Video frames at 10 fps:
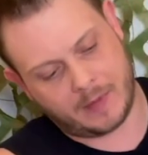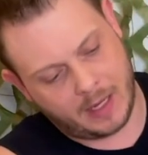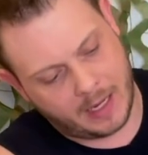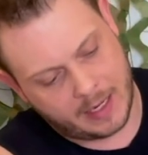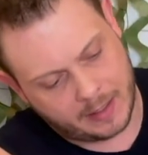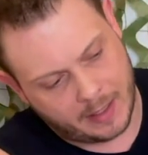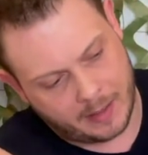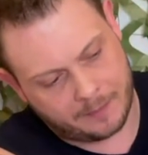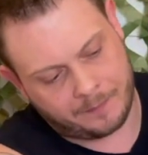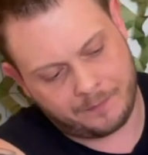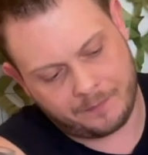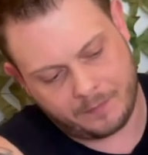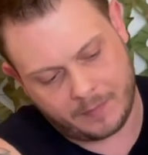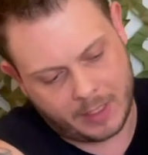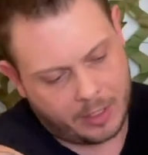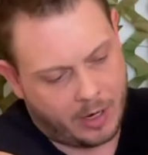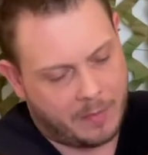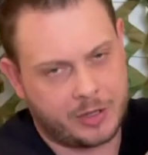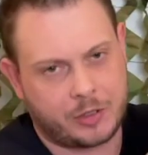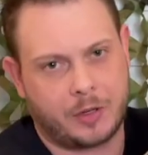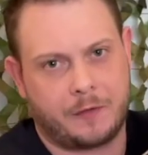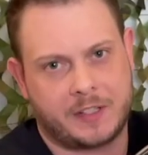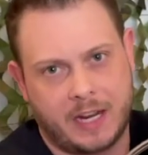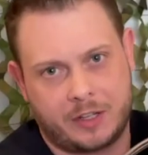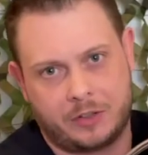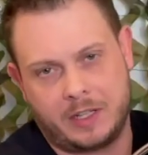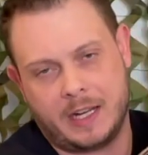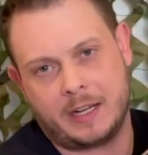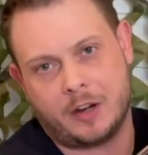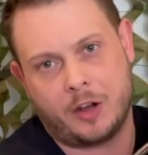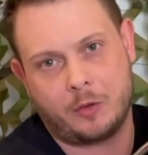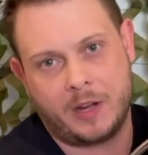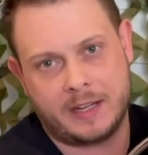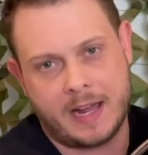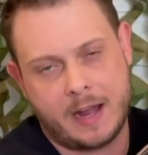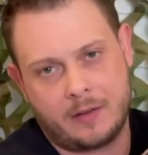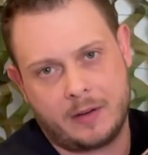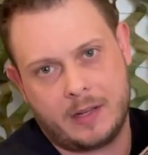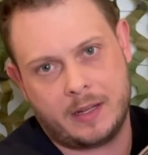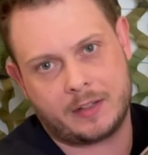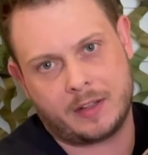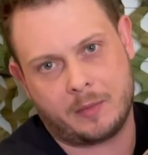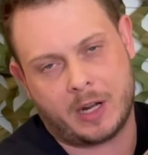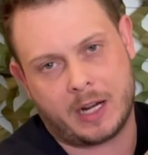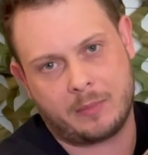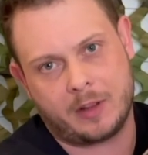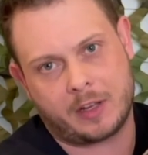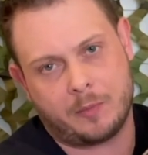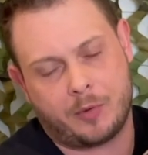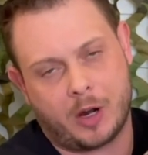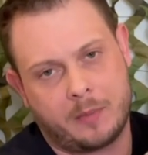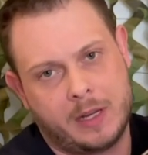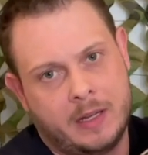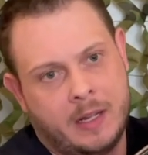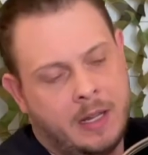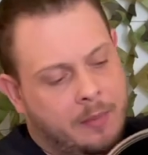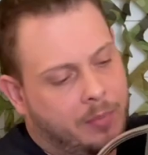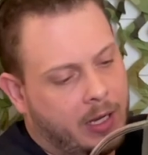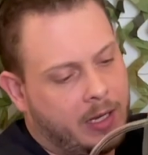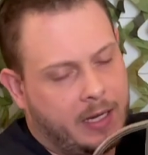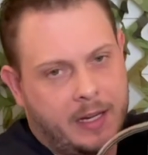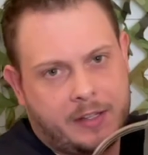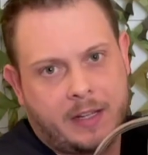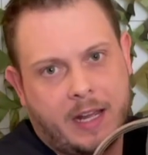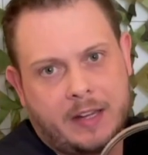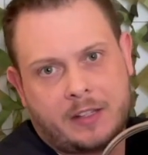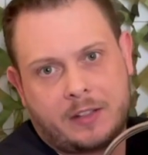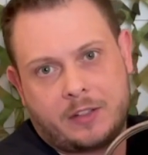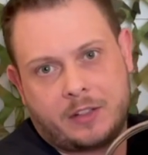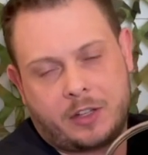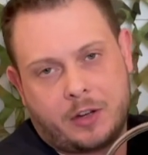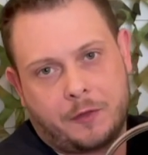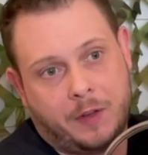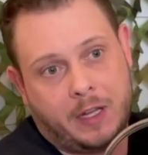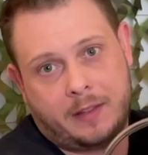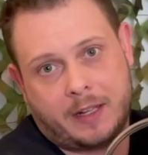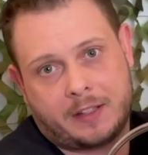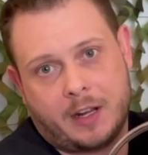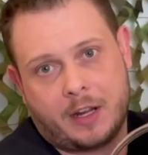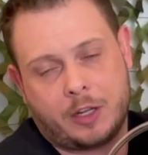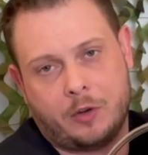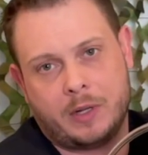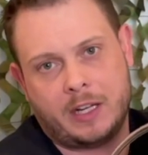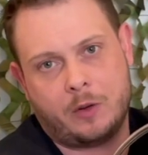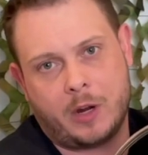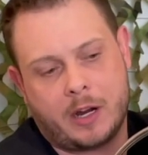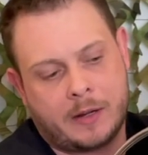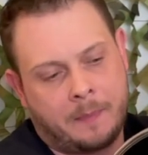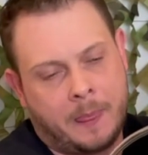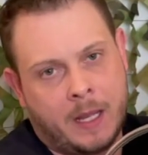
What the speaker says: And you know, I'm not sure if it's actually getting all the way down into the bottom of the compartment, but it is a nice secure fit that's not going anywhere.